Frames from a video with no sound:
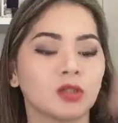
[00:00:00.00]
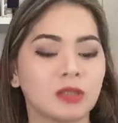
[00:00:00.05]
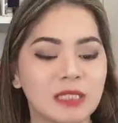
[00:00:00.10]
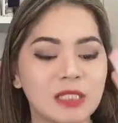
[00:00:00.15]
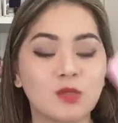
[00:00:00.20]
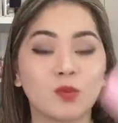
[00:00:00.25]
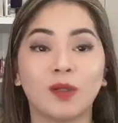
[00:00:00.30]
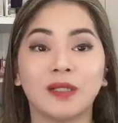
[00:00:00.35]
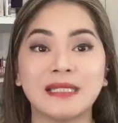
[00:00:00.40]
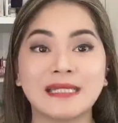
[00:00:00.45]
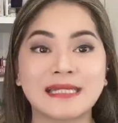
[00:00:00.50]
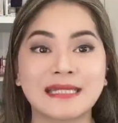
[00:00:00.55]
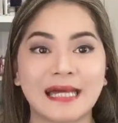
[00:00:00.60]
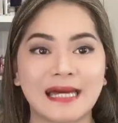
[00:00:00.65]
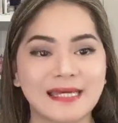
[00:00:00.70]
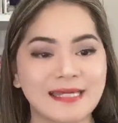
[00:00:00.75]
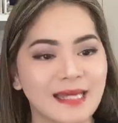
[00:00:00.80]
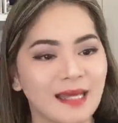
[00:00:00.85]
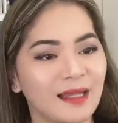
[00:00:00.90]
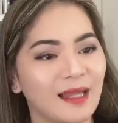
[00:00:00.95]
this one is
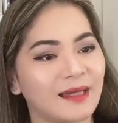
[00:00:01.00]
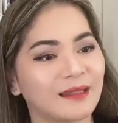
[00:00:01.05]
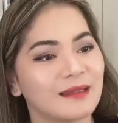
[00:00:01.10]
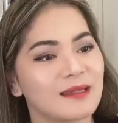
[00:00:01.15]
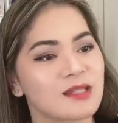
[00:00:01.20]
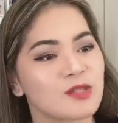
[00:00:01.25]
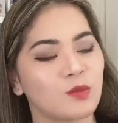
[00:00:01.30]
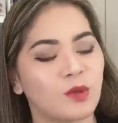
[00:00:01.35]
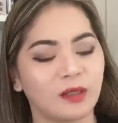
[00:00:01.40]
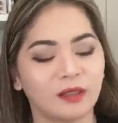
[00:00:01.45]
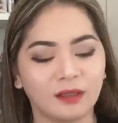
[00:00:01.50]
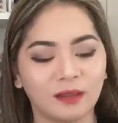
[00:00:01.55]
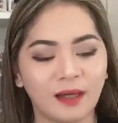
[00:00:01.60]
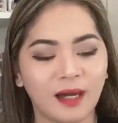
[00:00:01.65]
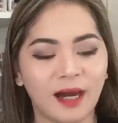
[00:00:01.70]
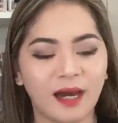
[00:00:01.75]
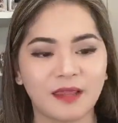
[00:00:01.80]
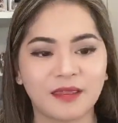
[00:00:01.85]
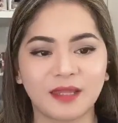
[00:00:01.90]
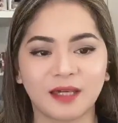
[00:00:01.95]
nice. I like this one.
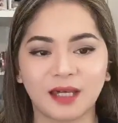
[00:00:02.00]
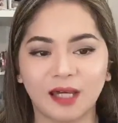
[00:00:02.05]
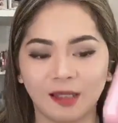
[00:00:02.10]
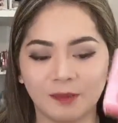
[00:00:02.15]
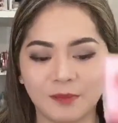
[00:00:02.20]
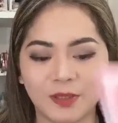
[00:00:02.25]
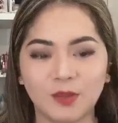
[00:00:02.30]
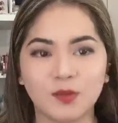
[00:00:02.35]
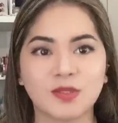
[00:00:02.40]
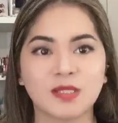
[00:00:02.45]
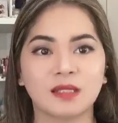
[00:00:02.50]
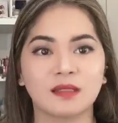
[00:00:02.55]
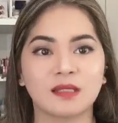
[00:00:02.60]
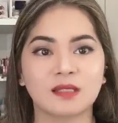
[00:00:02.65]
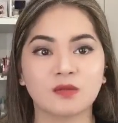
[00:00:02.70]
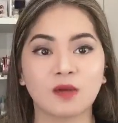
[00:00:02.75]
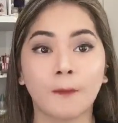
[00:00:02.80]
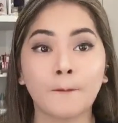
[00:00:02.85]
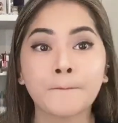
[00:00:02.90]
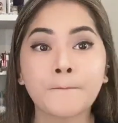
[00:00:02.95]
I think I'll be using
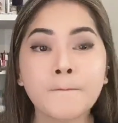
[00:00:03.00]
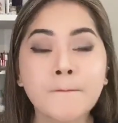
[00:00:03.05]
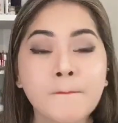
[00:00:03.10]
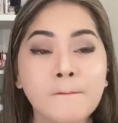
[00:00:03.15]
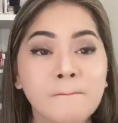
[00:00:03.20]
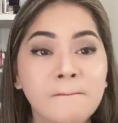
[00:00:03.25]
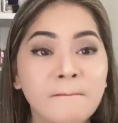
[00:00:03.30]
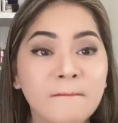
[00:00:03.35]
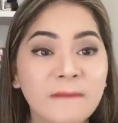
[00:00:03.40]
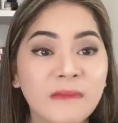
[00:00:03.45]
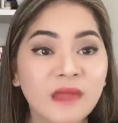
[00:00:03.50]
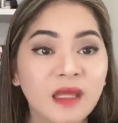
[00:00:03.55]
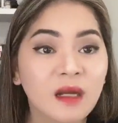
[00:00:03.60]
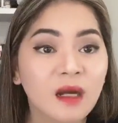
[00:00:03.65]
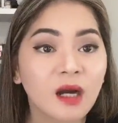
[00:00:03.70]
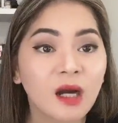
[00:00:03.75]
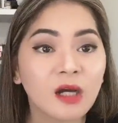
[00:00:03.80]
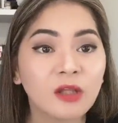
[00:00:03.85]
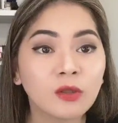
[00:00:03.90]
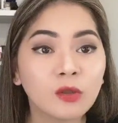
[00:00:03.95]
this one.
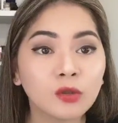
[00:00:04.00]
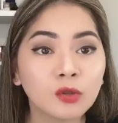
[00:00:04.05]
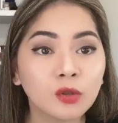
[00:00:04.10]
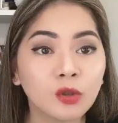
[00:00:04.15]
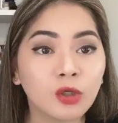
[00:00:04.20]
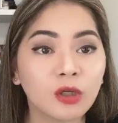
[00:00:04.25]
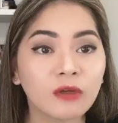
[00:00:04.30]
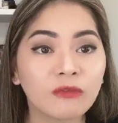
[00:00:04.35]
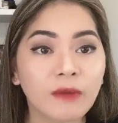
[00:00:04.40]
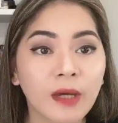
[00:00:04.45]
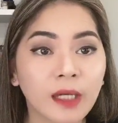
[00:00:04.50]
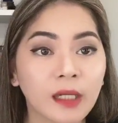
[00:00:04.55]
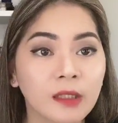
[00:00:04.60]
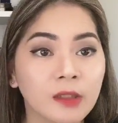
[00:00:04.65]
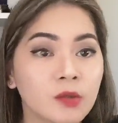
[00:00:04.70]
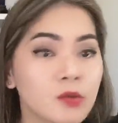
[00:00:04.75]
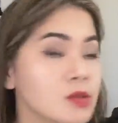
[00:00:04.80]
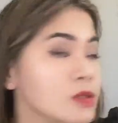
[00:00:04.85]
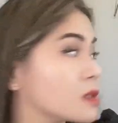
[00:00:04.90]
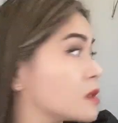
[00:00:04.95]
I don't know if I
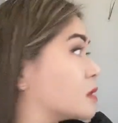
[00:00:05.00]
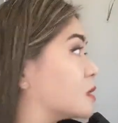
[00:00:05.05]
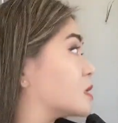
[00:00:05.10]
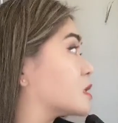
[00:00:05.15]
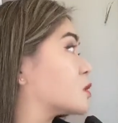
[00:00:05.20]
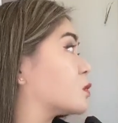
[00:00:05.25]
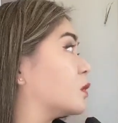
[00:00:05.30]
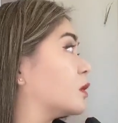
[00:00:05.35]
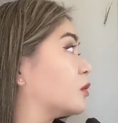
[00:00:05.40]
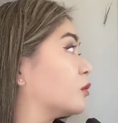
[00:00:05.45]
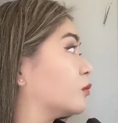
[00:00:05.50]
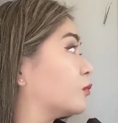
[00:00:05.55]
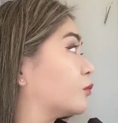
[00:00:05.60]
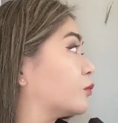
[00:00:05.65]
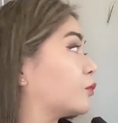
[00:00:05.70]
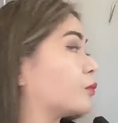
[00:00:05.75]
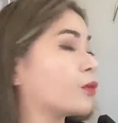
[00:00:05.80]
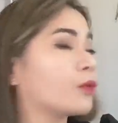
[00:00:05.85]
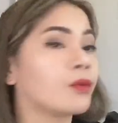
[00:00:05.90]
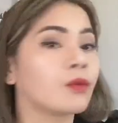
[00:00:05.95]
can use this one
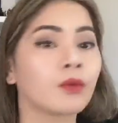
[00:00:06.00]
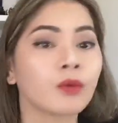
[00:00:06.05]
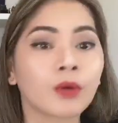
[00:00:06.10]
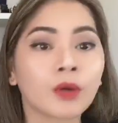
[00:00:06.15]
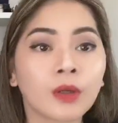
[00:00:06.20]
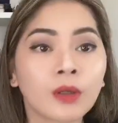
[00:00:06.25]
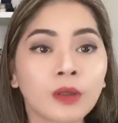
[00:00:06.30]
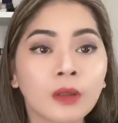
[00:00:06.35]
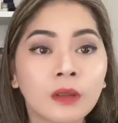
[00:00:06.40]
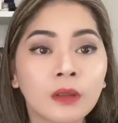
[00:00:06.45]
for